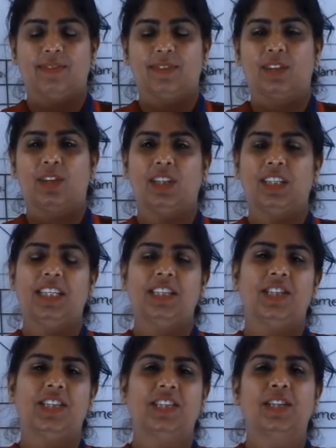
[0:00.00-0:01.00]
So, dear
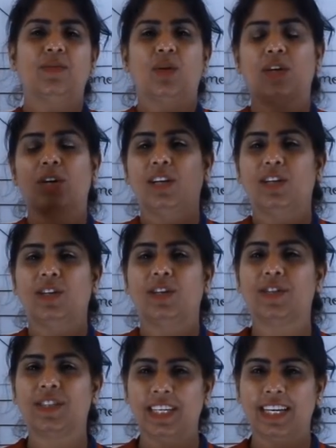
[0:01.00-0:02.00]
children, what all do you
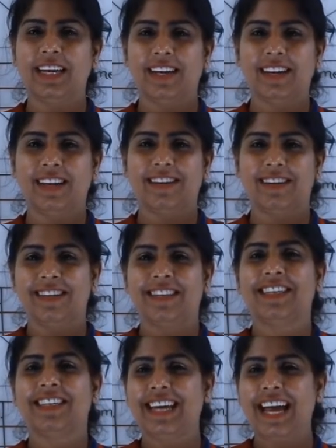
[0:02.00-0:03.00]
see here?
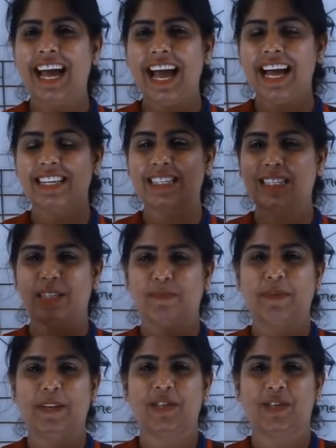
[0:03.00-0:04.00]
Yes, it's a
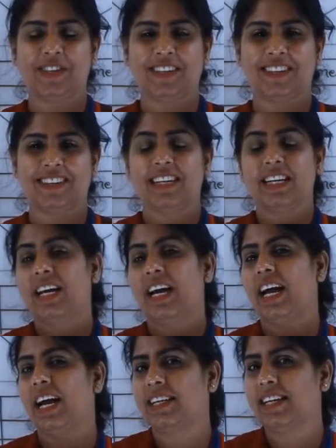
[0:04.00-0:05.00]
picture.
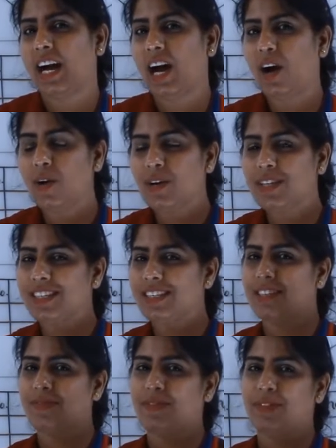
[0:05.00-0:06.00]
And how is it
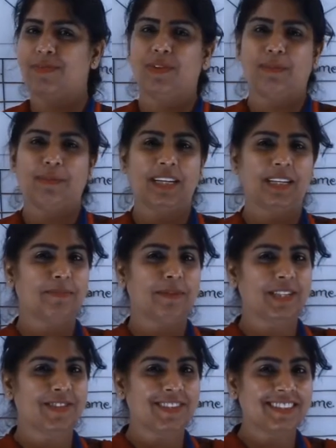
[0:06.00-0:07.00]
different from other
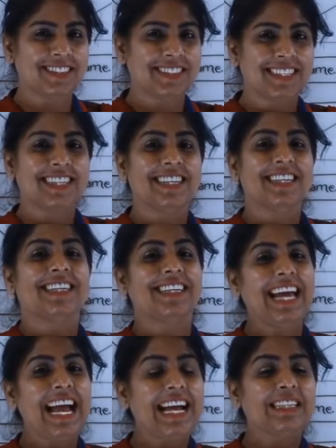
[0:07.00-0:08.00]
pictures?
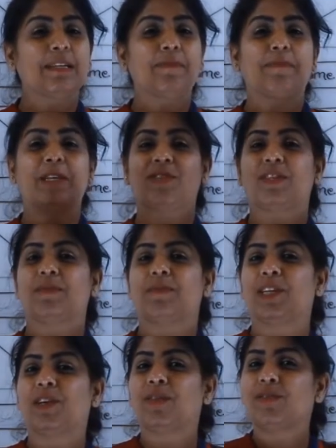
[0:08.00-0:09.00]
Yes, the picture is
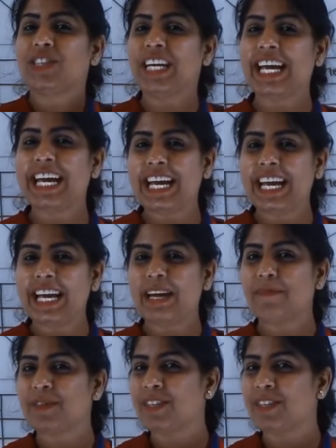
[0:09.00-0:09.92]
made of shapes.